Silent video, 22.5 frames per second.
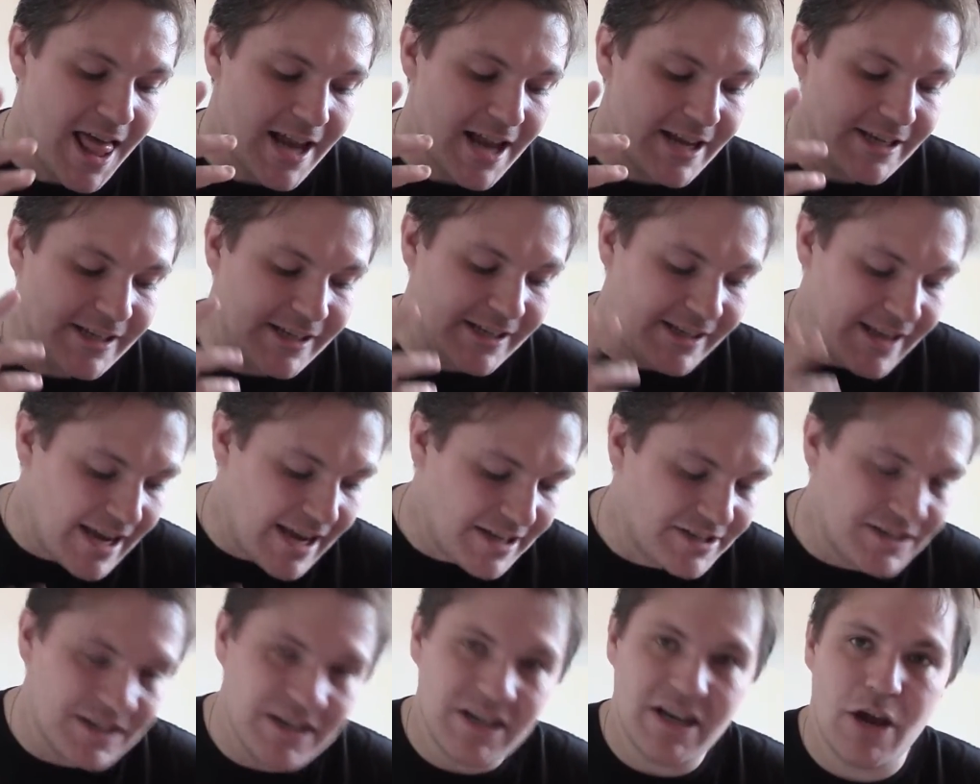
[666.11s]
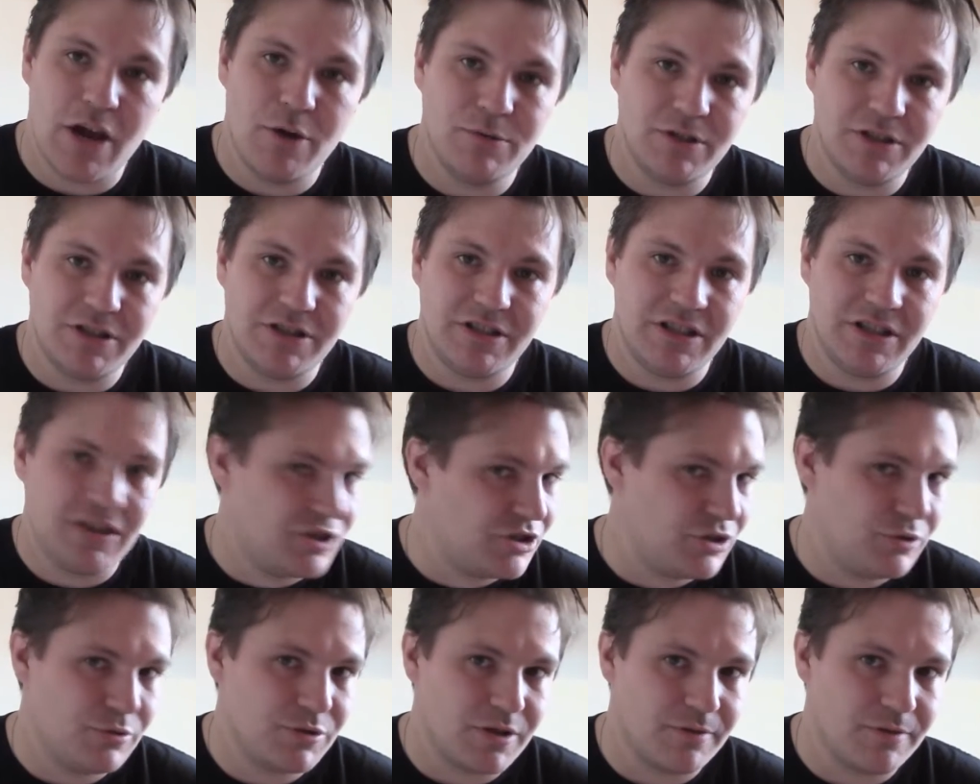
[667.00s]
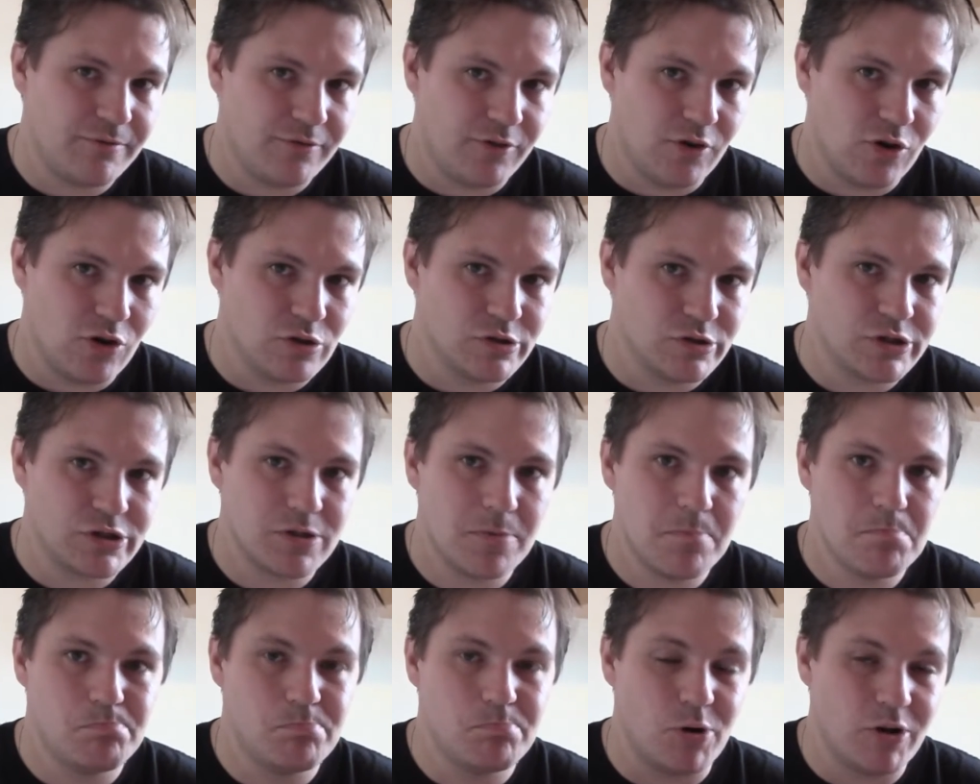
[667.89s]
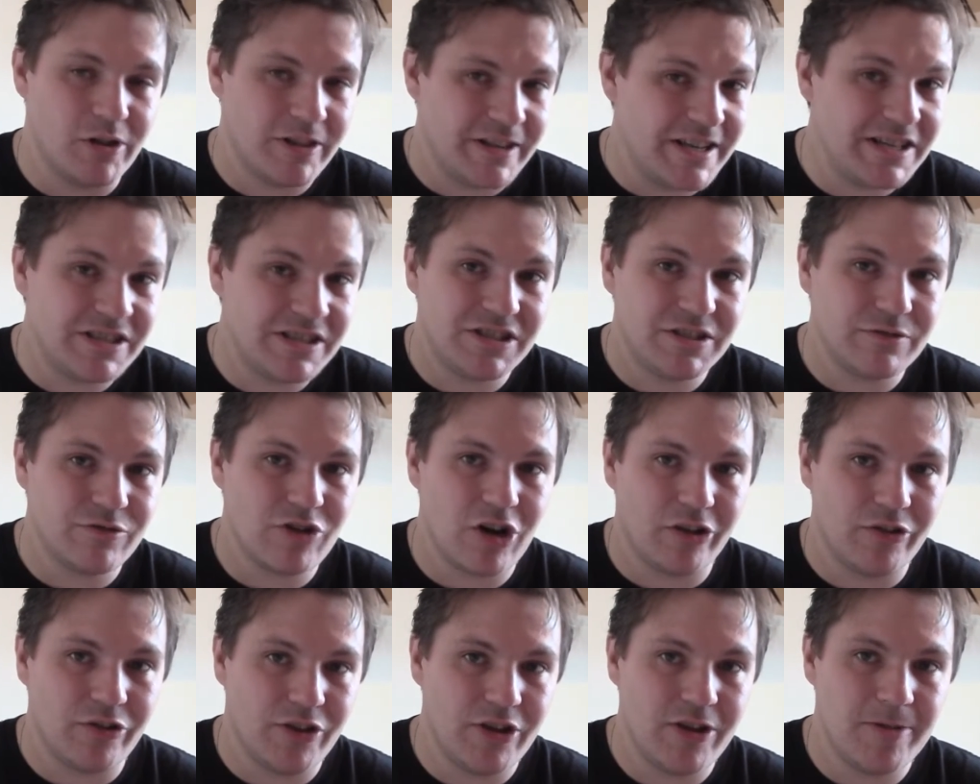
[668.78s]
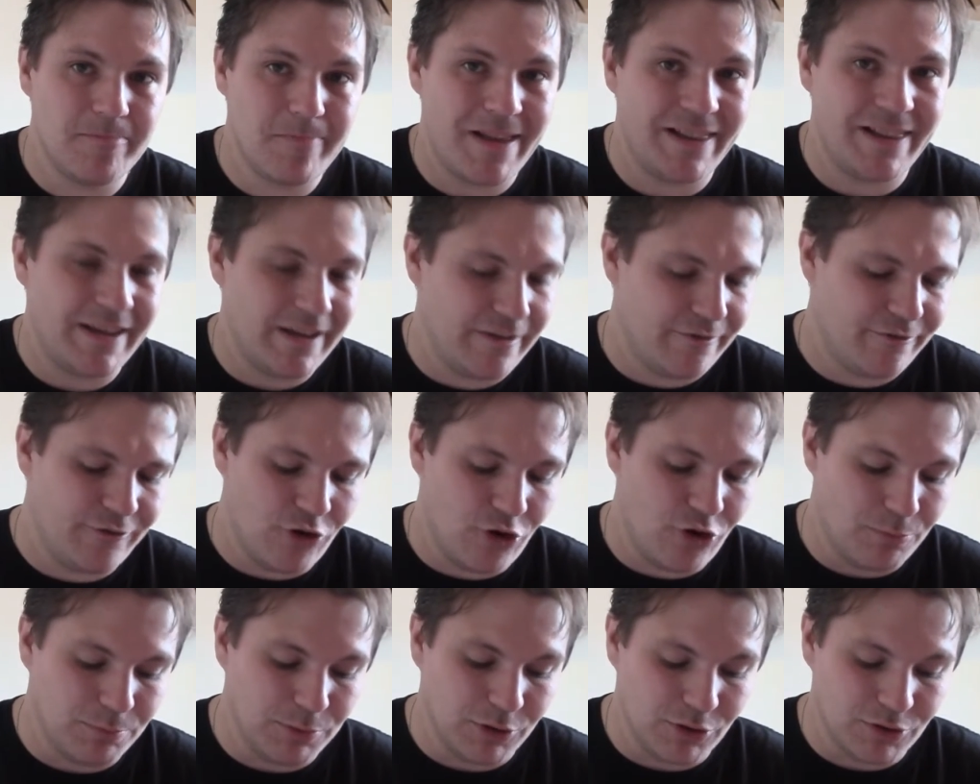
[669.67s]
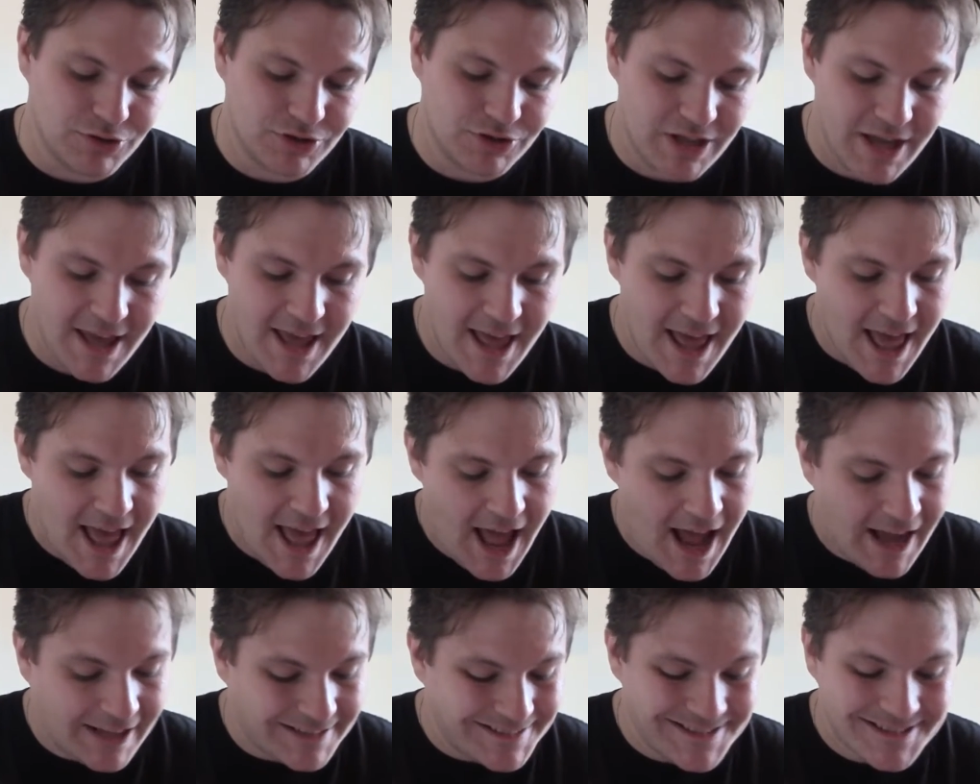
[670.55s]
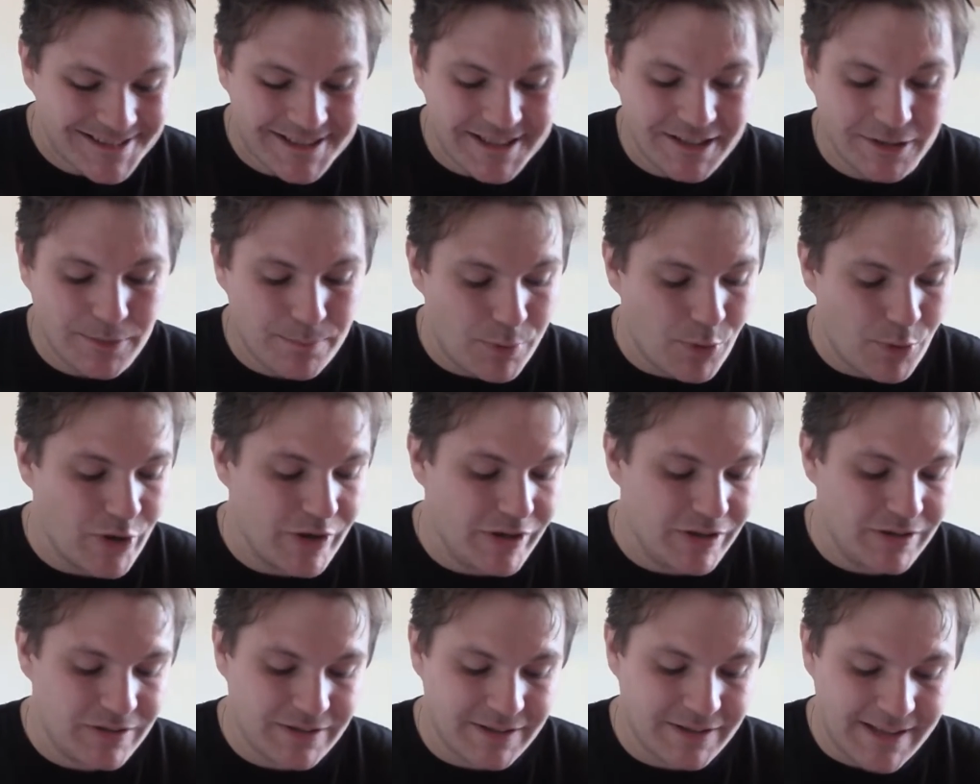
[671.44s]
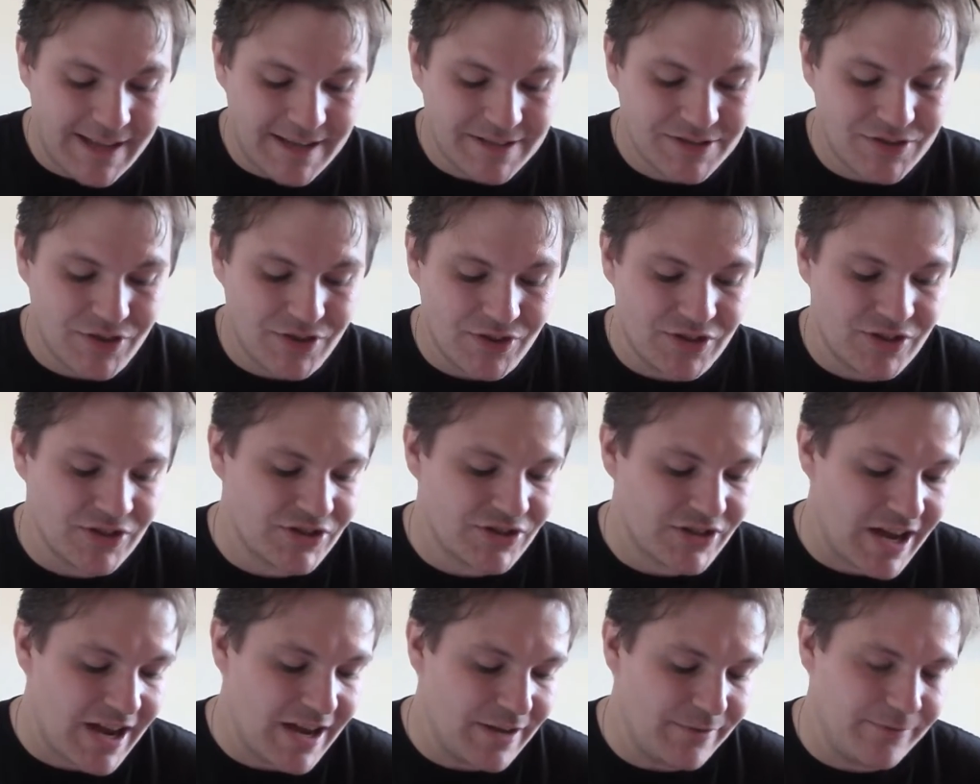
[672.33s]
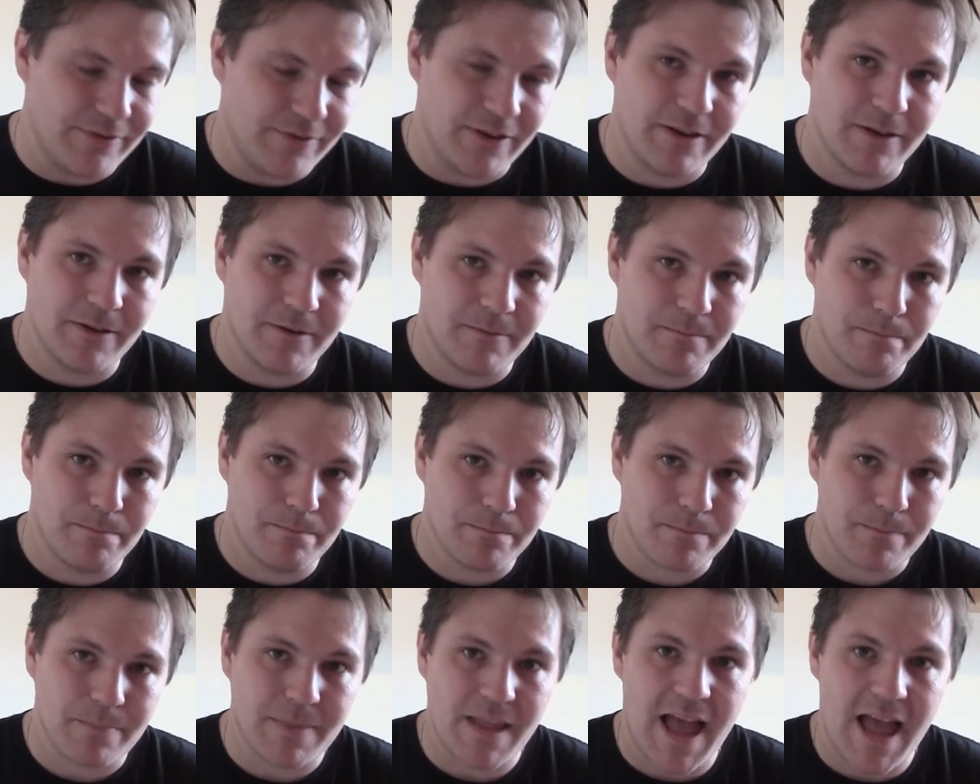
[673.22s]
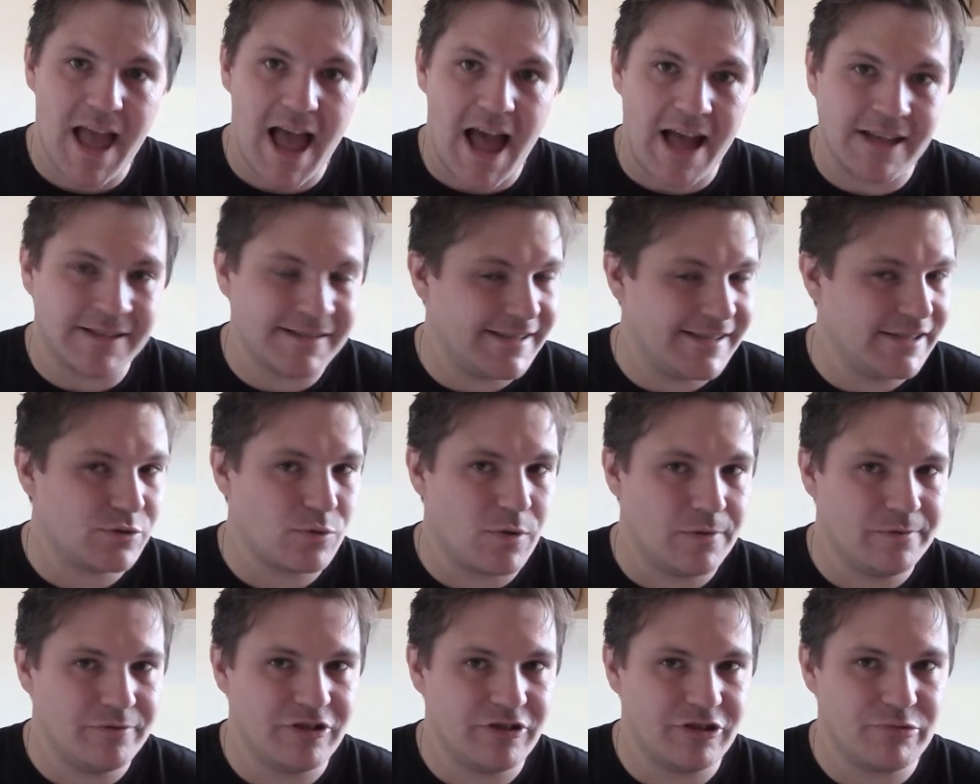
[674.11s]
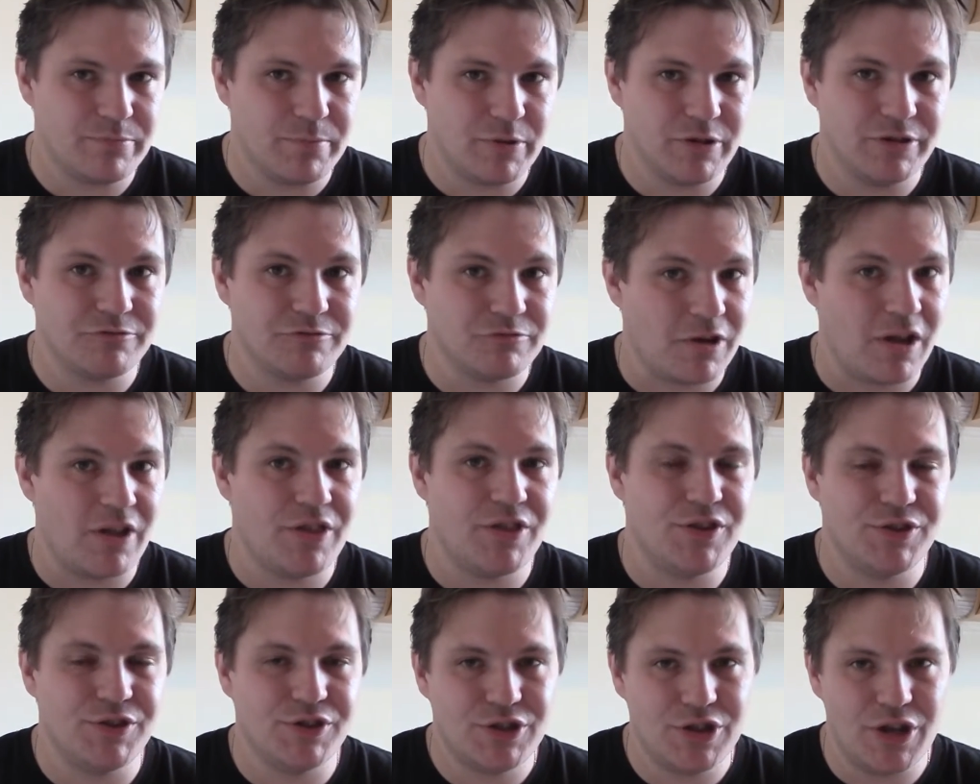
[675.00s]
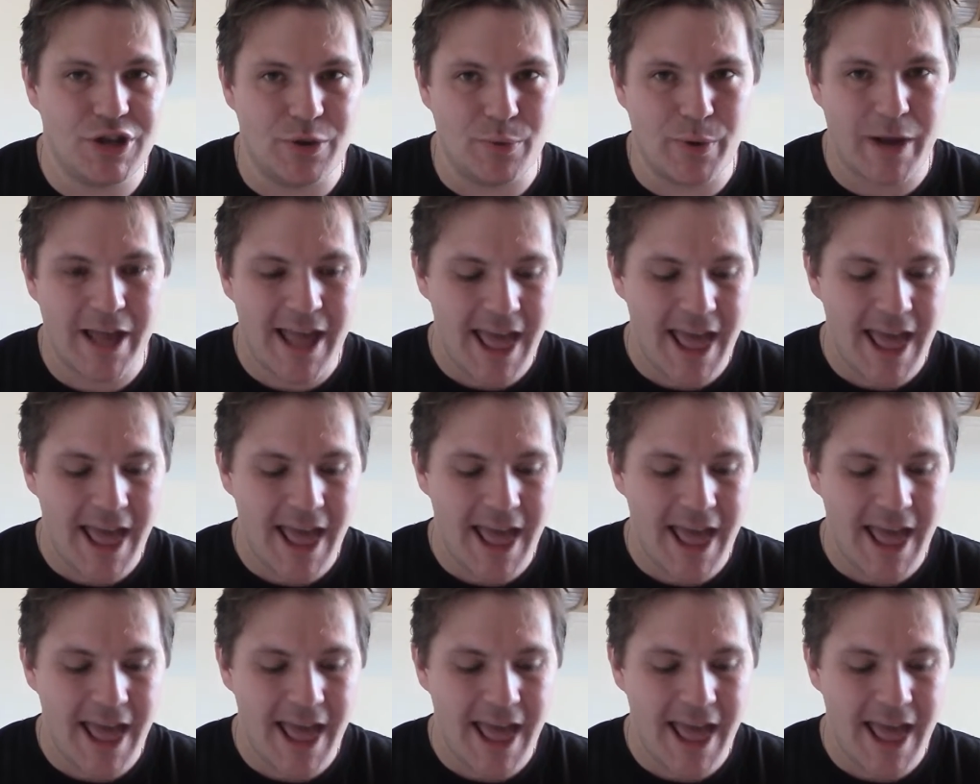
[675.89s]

Yes, it shoots on 4s, but at least you've got the melee of 4+, and it's still a point less than the Cypher, and it's 1 victory point rather than 2.